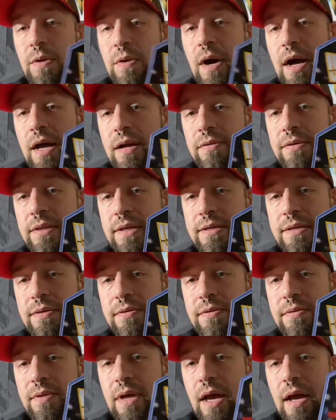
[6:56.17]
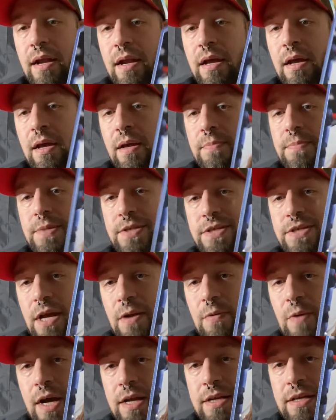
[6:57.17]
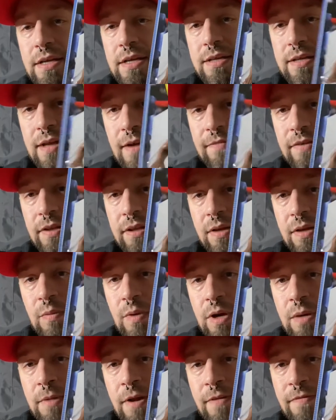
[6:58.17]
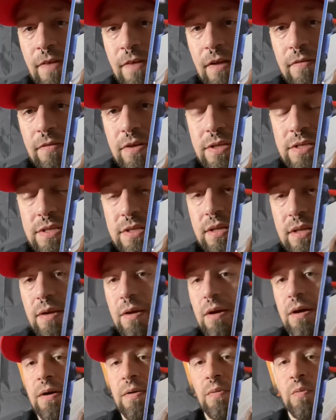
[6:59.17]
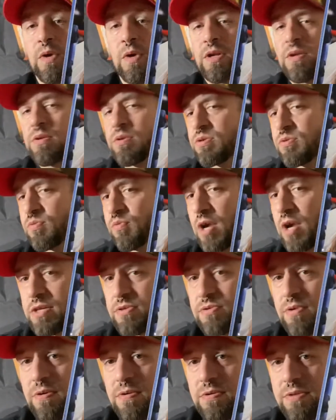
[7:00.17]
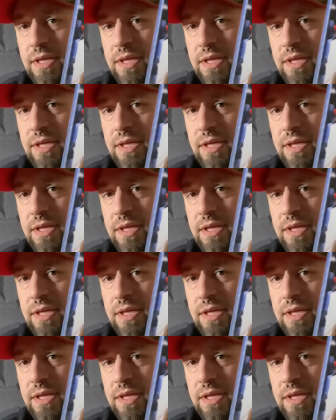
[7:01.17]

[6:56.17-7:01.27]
I don't like to do that. But JYD, definitely one of my favorites. One of those retros in